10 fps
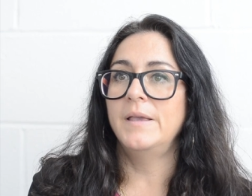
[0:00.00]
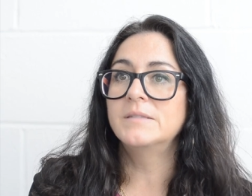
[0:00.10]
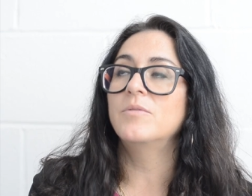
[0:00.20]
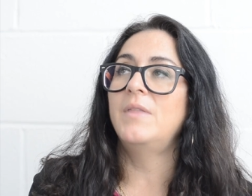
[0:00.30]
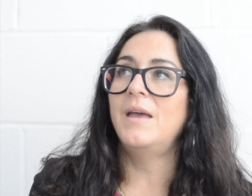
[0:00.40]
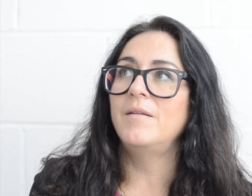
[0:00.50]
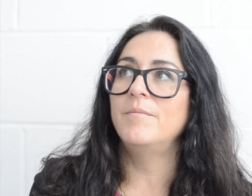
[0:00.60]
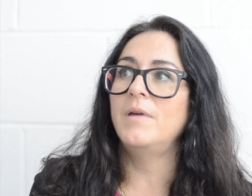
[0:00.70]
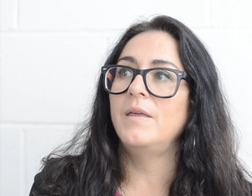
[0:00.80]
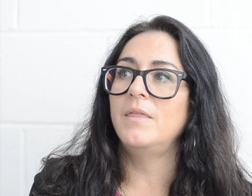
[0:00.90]
And so that,
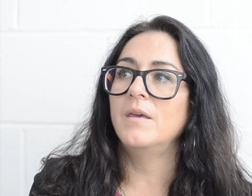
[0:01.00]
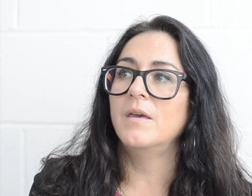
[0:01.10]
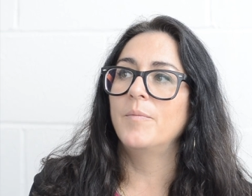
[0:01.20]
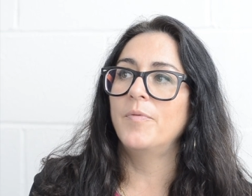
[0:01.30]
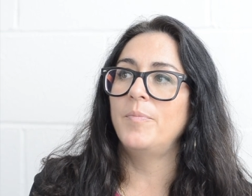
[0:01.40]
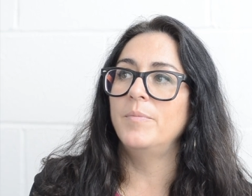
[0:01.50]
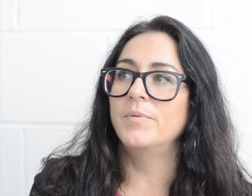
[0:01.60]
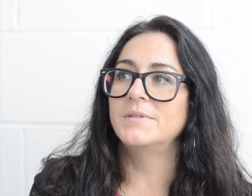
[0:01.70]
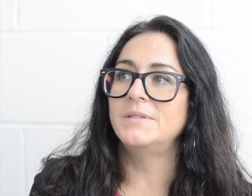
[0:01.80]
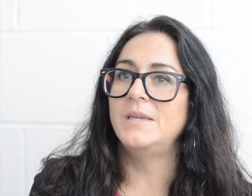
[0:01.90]
I think, helps
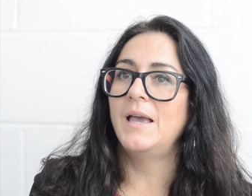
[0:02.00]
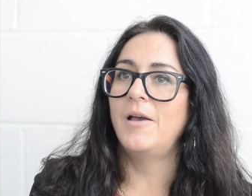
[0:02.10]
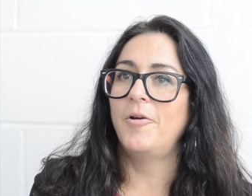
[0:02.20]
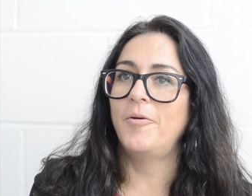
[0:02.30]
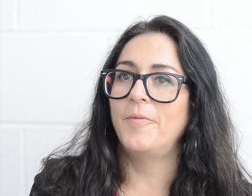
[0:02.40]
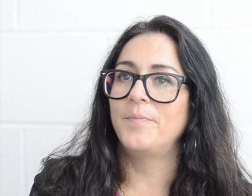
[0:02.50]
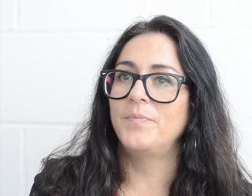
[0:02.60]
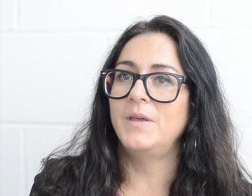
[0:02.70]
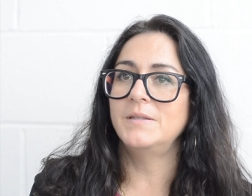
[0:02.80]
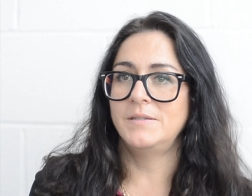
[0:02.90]
people see how
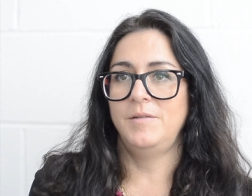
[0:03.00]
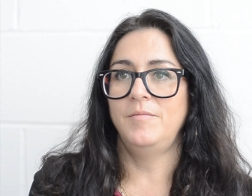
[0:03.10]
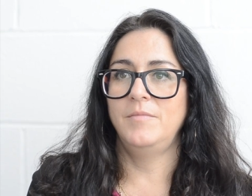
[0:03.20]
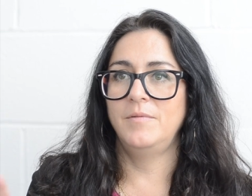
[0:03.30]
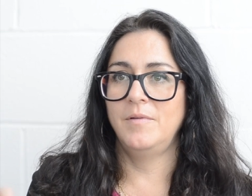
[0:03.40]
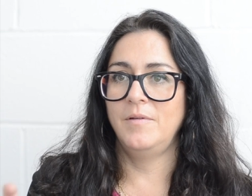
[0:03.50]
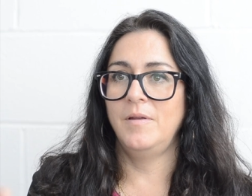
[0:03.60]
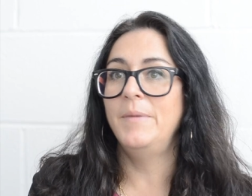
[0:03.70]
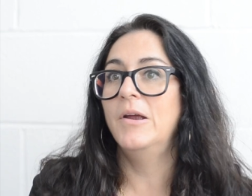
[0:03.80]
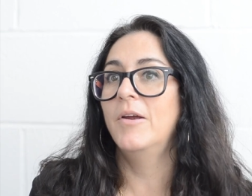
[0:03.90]
it's an
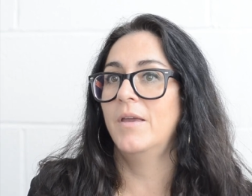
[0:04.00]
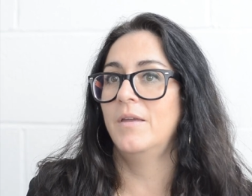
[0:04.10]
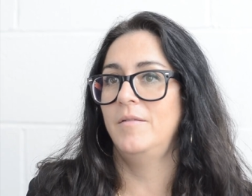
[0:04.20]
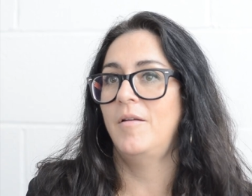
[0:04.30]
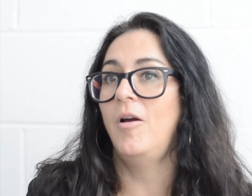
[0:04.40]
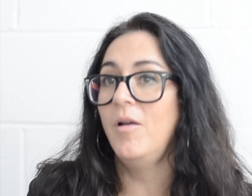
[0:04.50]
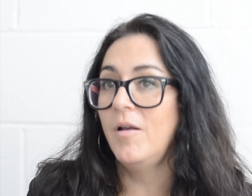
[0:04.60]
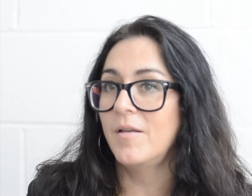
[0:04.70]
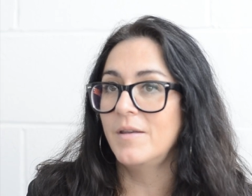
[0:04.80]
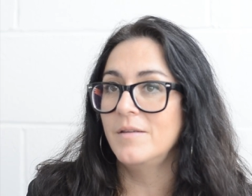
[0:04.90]
American
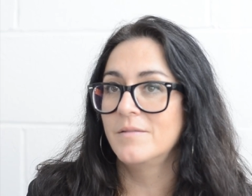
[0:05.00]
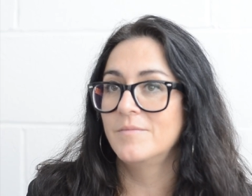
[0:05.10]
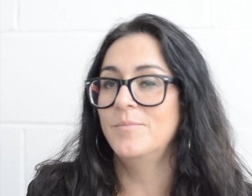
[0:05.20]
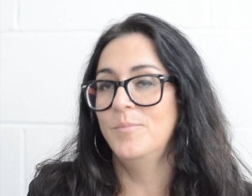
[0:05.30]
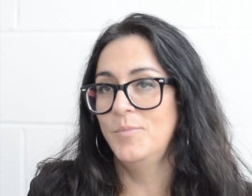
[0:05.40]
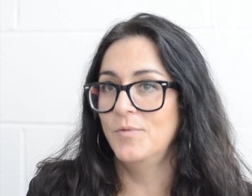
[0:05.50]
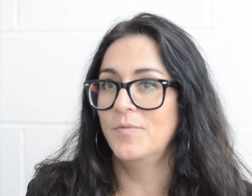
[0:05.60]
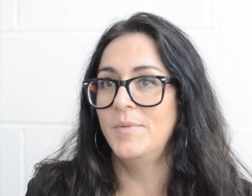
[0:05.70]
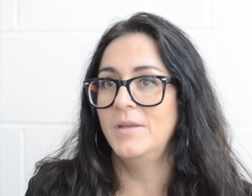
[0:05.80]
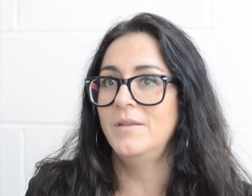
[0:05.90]
art
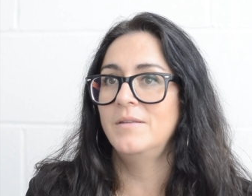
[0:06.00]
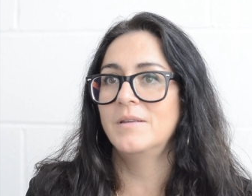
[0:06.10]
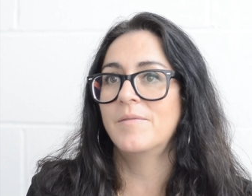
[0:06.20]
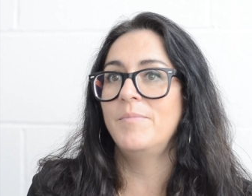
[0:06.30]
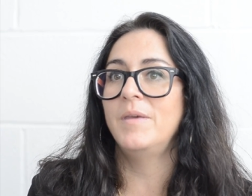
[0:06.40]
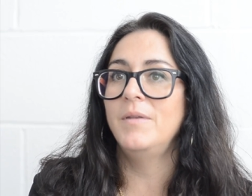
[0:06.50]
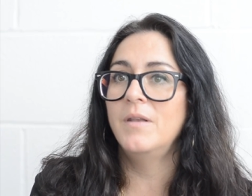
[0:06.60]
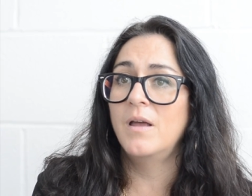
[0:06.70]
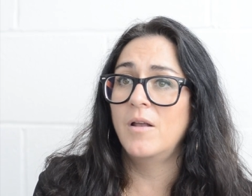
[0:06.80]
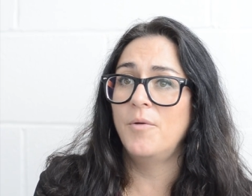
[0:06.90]
movement that's maybe
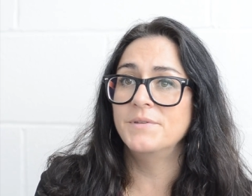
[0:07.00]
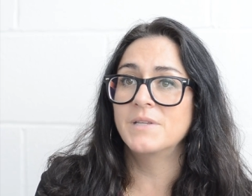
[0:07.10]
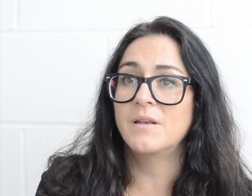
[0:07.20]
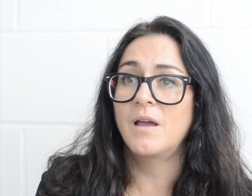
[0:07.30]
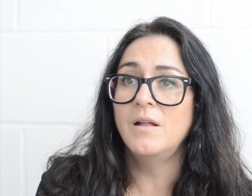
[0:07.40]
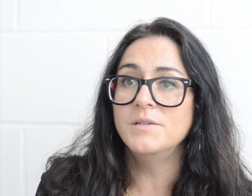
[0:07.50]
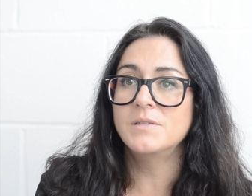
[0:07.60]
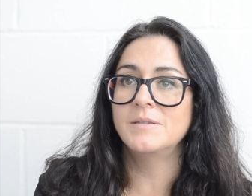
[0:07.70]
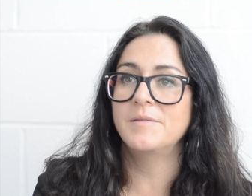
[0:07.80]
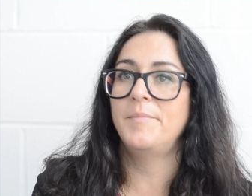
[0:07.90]
not always
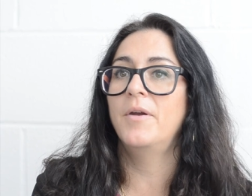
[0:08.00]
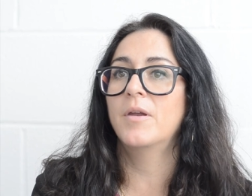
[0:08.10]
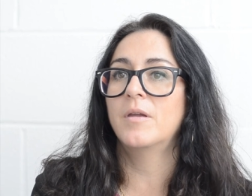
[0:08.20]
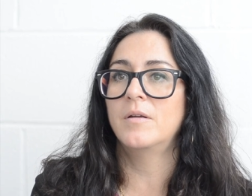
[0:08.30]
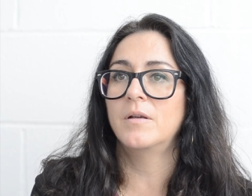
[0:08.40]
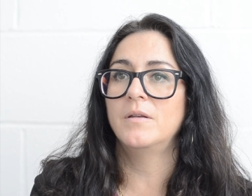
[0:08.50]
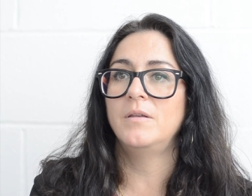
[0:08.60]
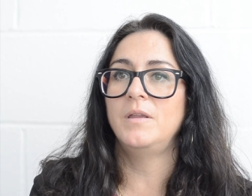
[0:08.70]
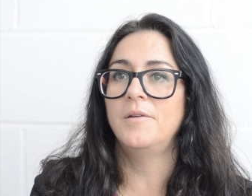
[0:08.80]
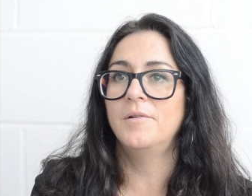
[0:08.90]
acknowledged as American art,
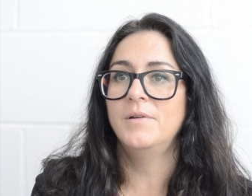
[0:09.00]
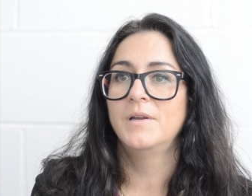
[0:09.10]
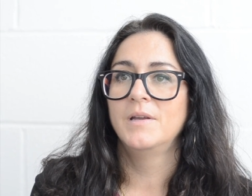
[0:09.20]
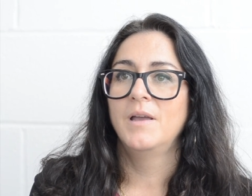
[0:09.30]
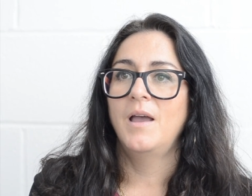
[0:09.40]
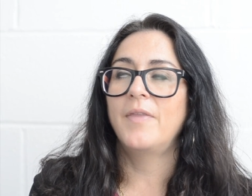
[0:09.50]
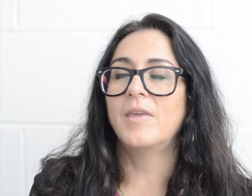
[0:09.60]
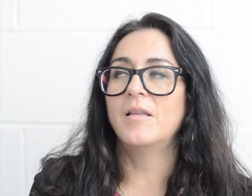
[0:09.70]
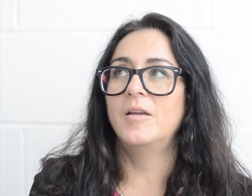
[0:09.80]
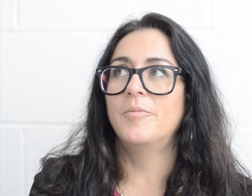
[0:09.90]
you know? I
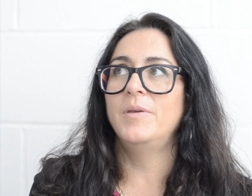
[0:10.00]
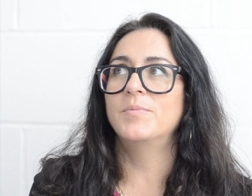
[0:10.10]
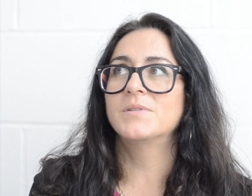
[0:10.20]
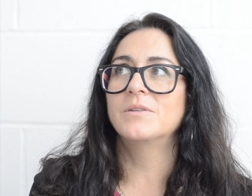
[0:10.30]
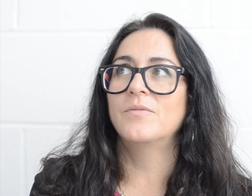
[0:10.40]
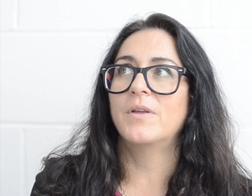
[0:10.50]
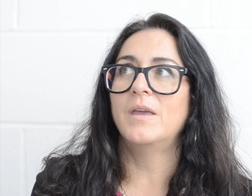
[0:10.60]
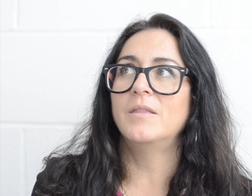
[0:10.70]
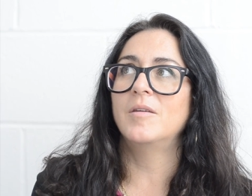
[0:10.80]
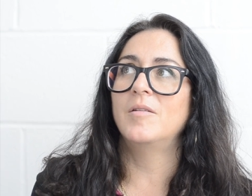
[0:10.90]
think a lot of people still
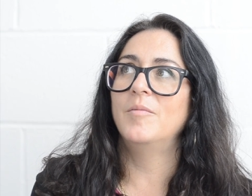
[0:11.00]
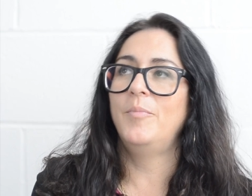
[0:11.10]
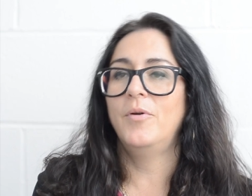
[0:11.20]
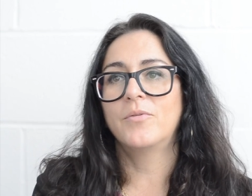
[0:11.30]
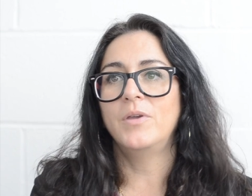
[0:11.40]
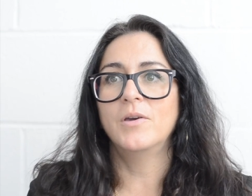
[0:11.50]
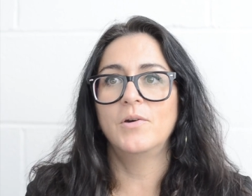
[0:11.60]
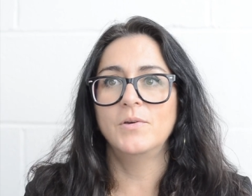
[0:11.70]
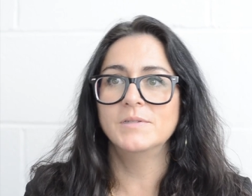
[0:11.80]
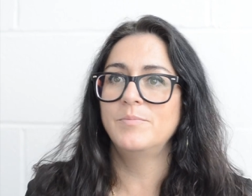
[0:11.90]
forget that Puerto Rico
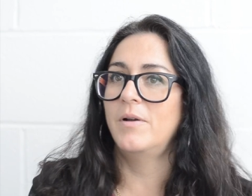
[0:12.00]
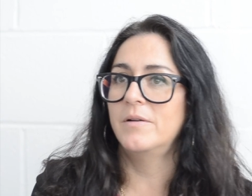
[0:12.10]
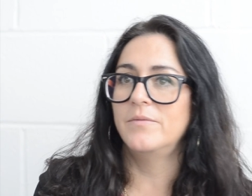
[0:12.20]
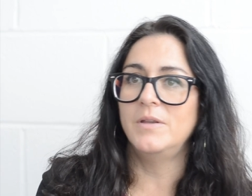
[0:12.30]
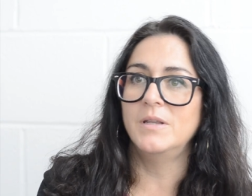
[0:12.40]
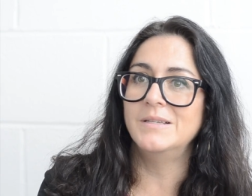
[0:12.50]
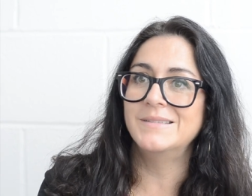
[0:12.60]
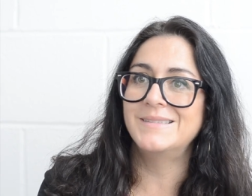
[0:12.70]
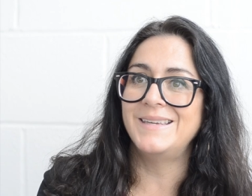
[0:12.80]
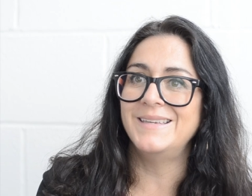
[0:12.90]
is part of the United
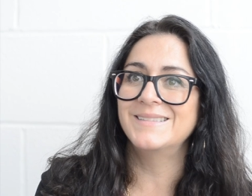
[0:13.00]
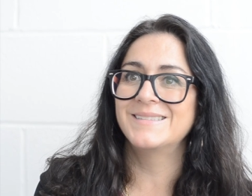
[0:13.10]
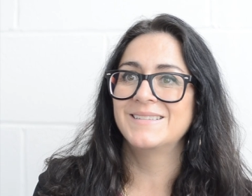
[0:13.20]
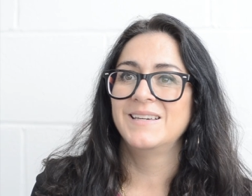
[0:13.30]
States. Yeah.